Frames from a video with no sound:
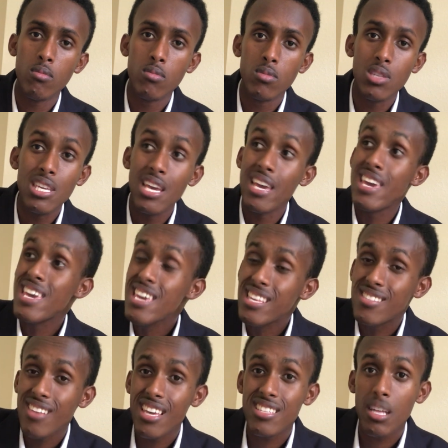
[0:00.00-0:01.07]
See, he
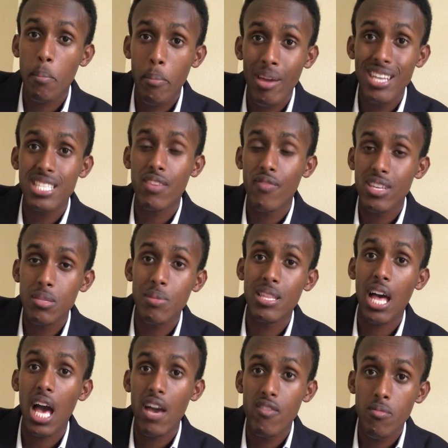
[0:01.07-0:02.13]
says the biggest investment
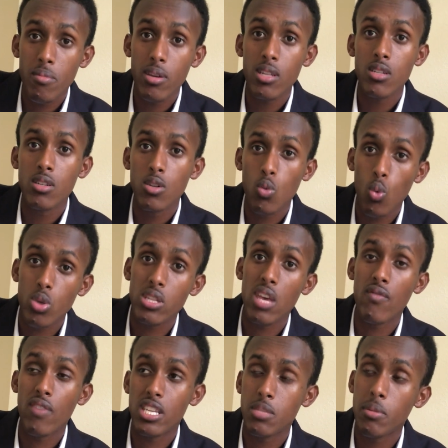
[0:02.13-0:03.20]
that I've made was the
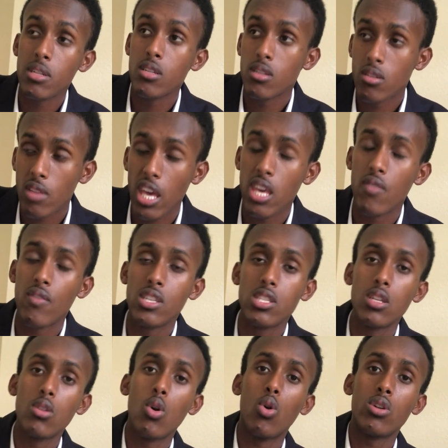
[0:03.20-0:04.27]
investment that he
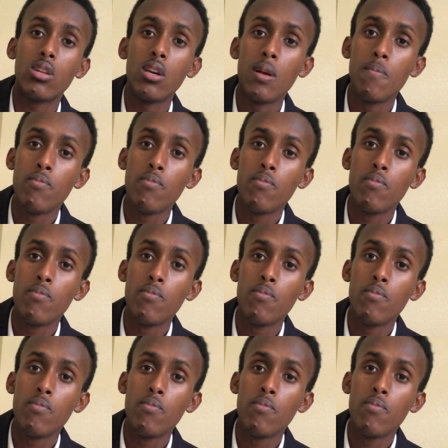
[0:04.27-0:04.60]
invested on